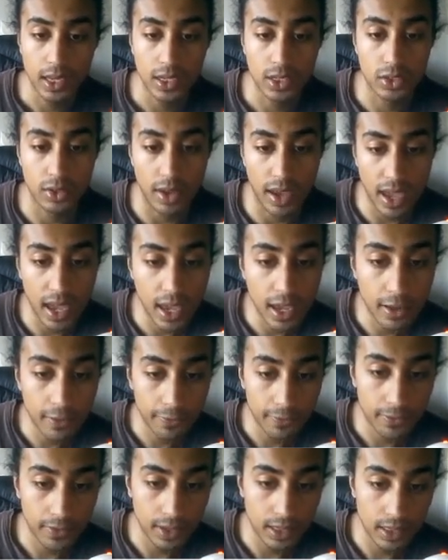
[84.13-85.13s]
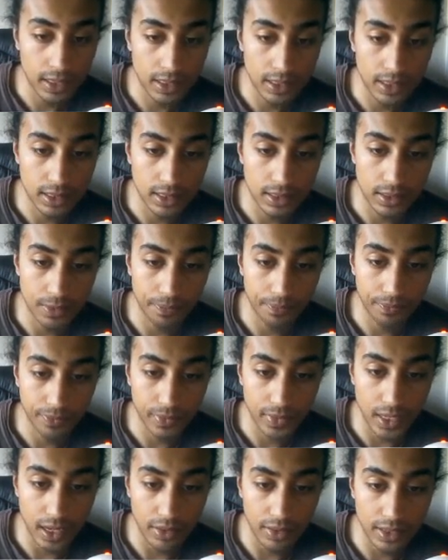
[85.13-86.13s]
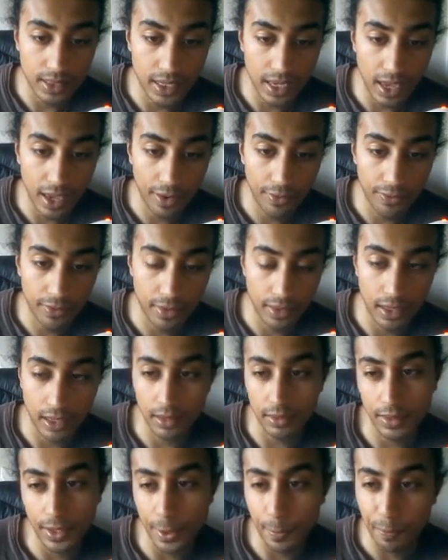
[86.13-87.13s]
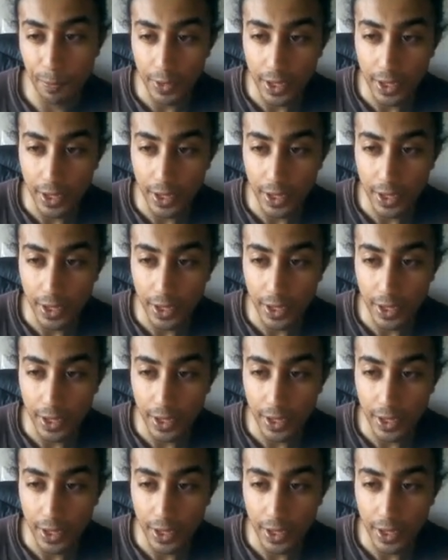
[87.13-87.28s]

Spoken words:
So F is now this F thing. Now